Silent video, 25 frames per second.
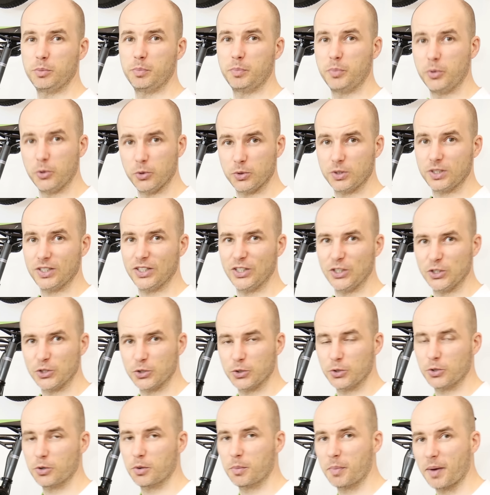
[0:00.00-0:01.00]
put
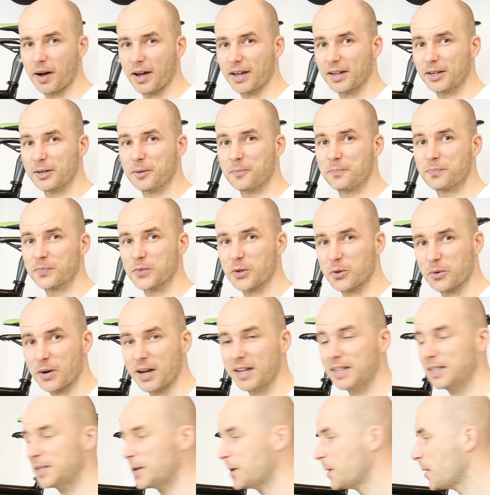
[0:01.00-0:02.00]
into your bike. All
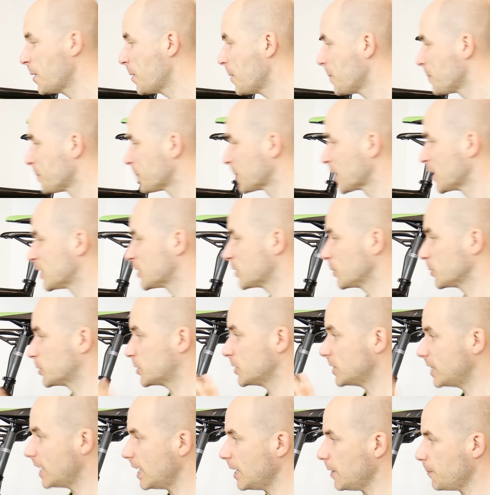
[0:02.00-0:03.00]
right? So
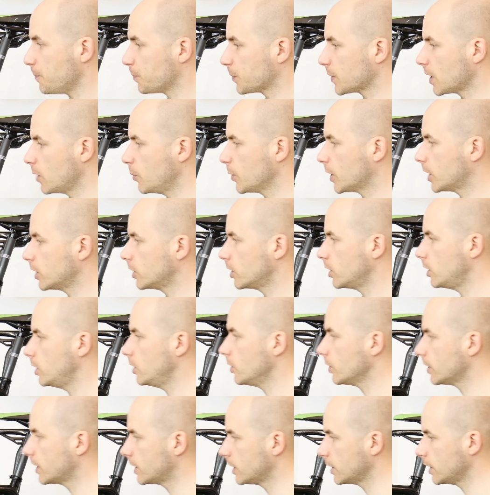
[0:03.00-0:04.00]
today we're gonna
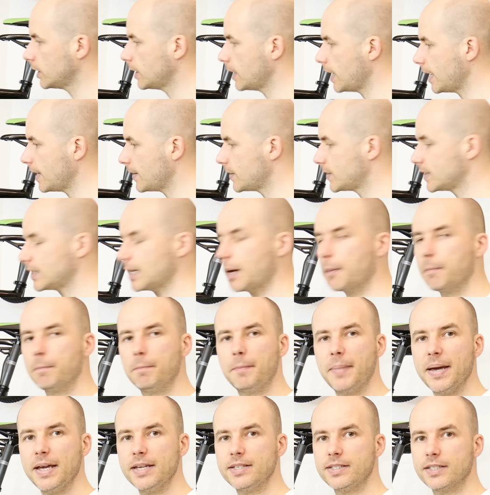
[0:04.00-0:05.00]
look at
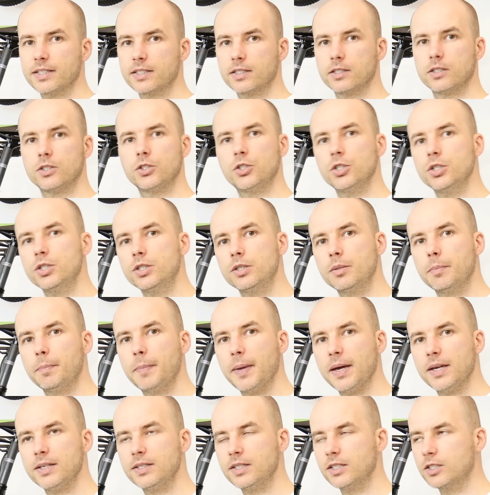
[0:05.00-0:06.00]
some basics, just the
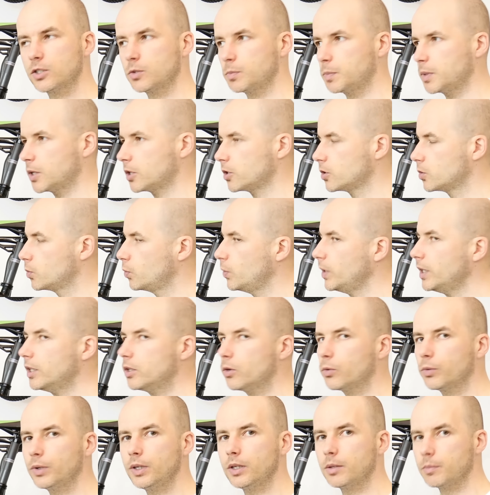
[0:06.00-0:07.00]
basics, because we
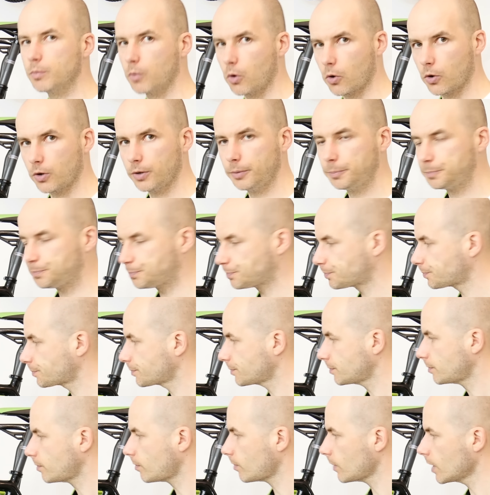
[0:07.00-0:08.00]
don't need more,
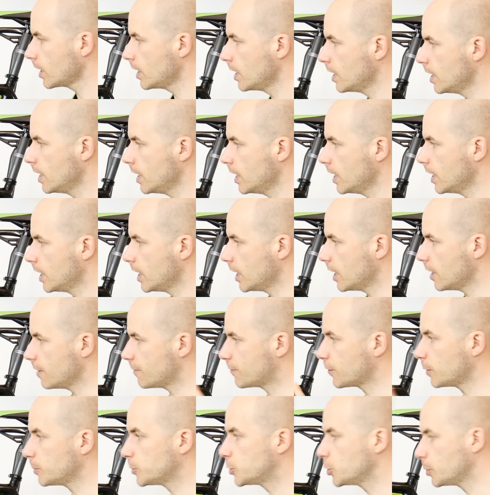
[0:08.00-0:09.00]

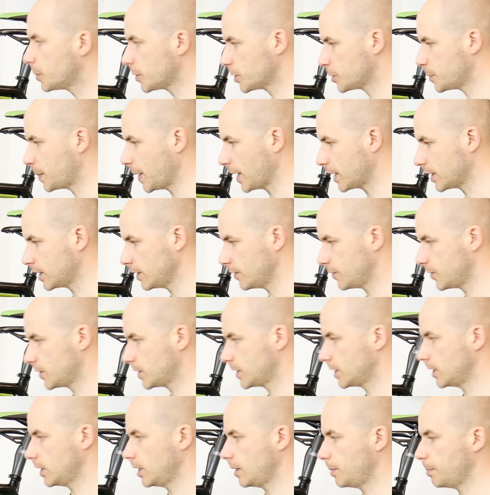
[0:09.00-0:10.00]
from two
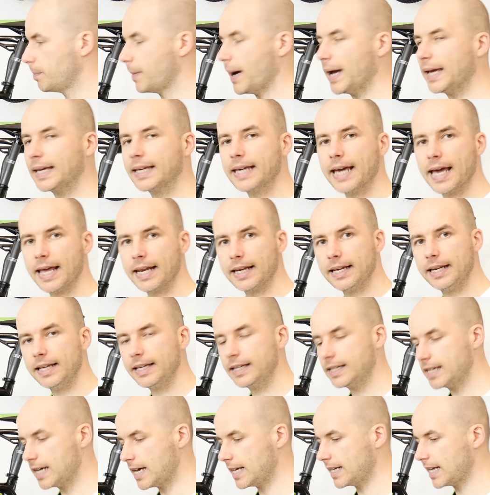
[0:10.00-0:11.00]
perspectives, bike
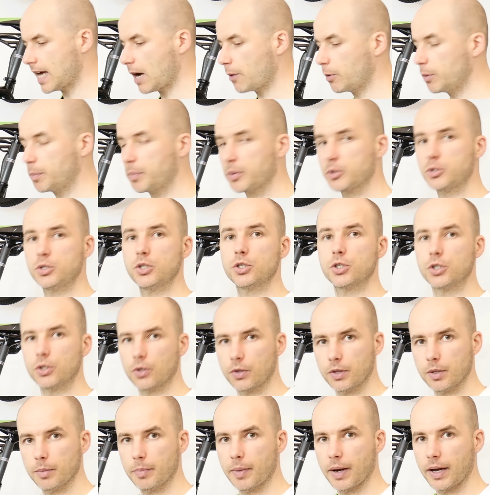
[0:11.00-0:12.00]
handling and our position
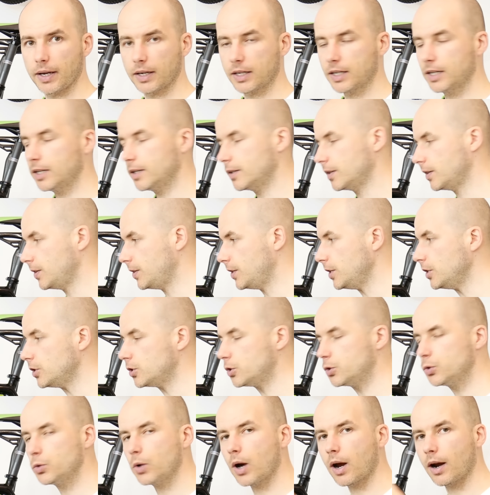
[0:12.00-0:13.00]
on the bike.
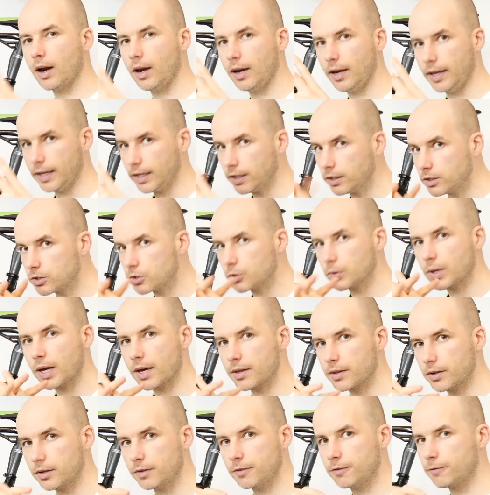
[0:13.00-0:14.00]
These two are linked
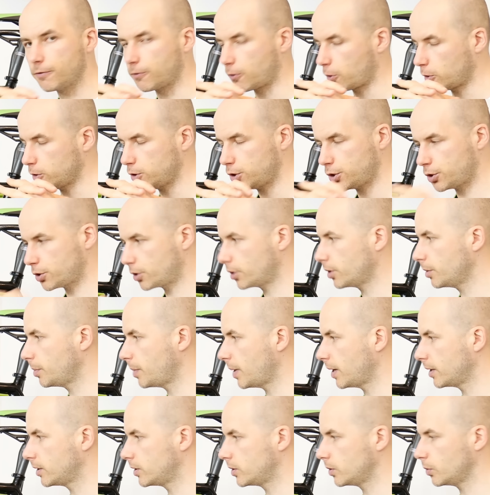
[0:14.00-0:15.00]
together for sure,
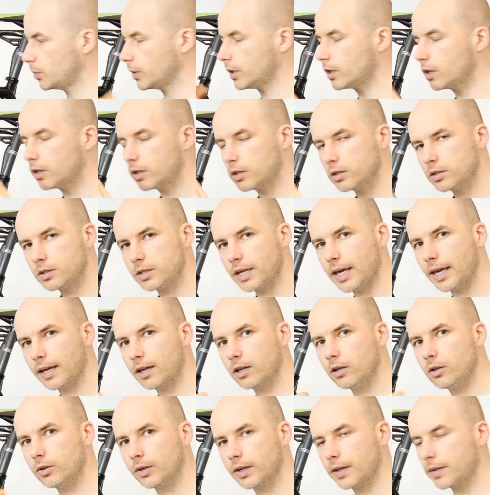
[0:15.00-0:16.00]
but we're gonna
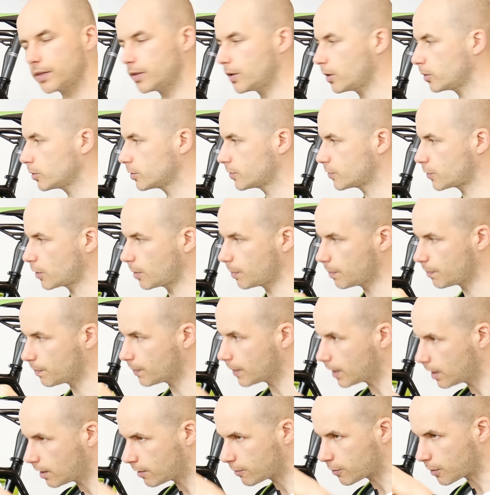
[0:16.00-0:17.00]
take a look at those from
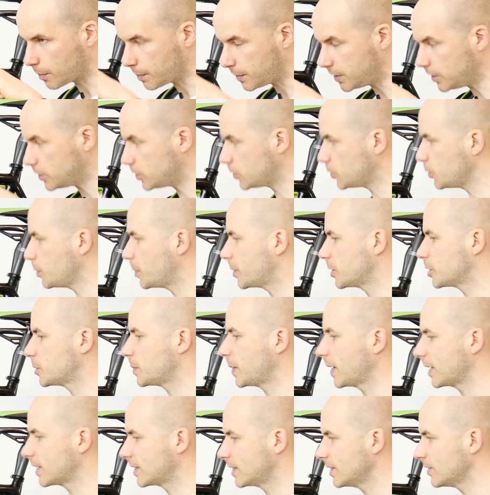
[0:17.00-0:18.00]
these two
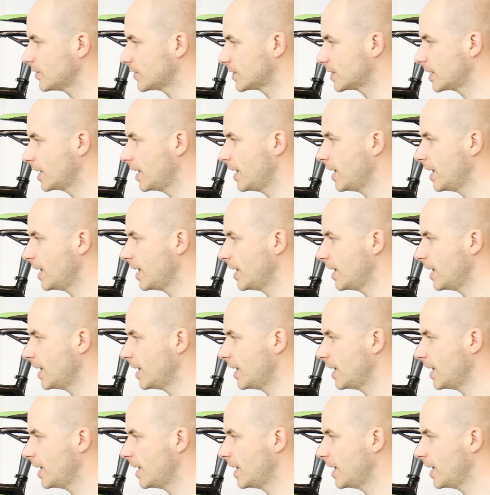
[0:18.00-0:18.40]
perspectives.